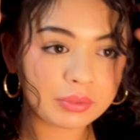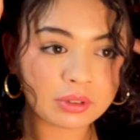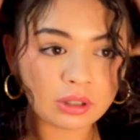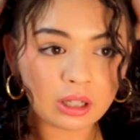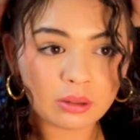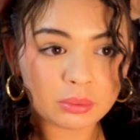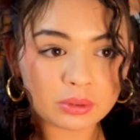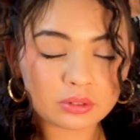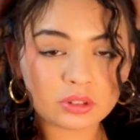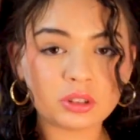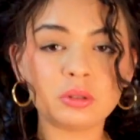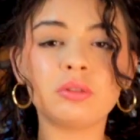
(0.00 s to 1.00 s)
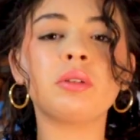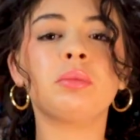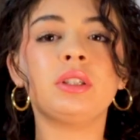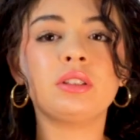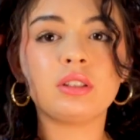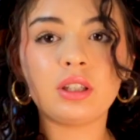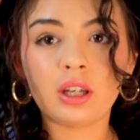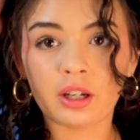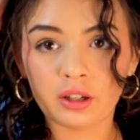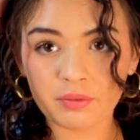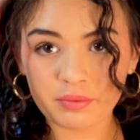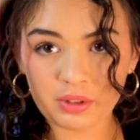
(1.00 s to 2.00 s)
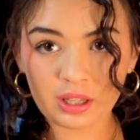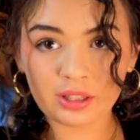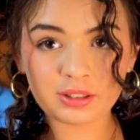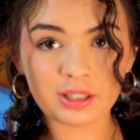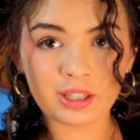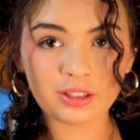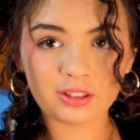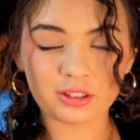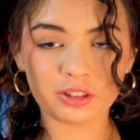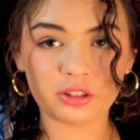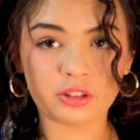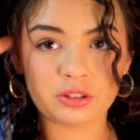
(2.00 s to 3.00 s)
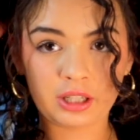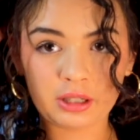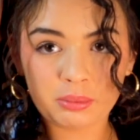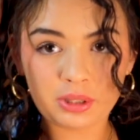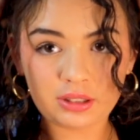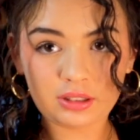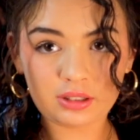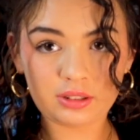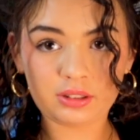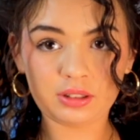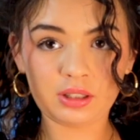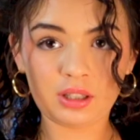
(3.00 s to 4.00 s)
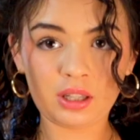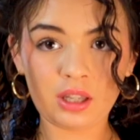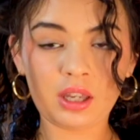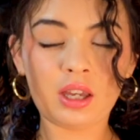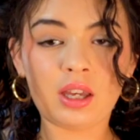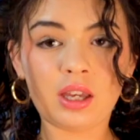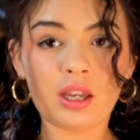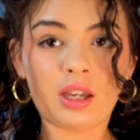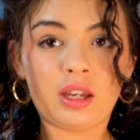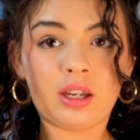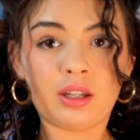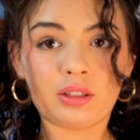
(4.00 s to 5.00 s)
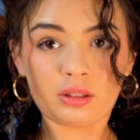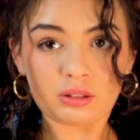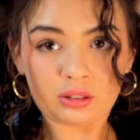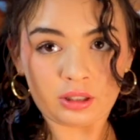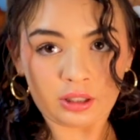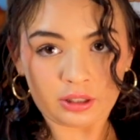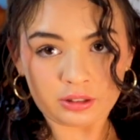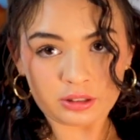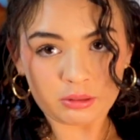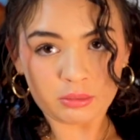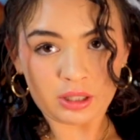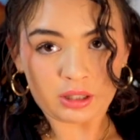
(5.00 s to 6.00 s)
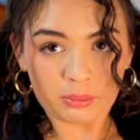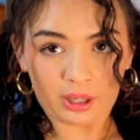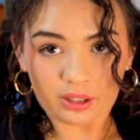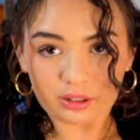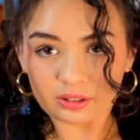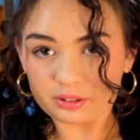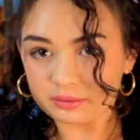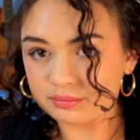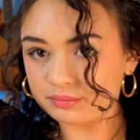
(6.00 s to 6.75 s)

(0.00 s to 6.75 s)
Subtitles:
Grab 2 front pieces of hair, take your 2 side pieces, and connect them in the back.